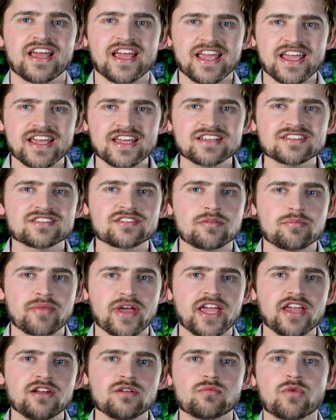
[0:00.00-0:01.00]
is the
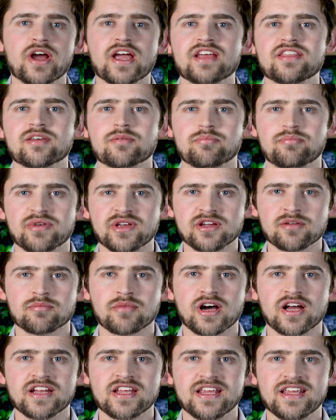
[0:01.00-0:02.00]
main way that big
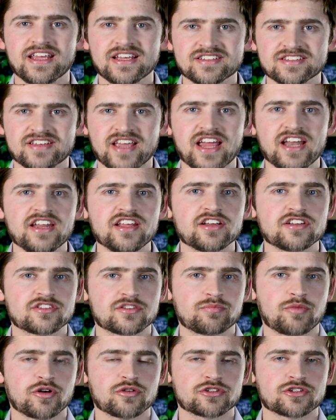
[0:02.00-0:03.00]
money is gaining
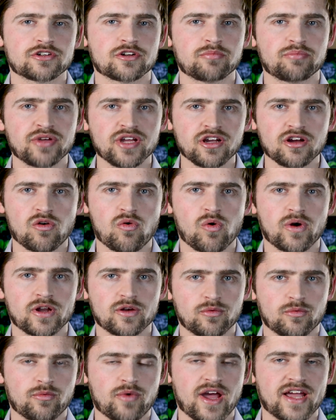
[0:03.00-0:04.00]
exposure to
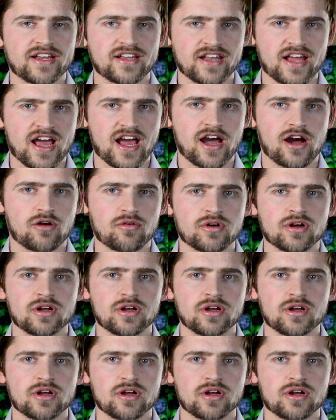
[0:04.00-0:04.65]
Bitcoin right now.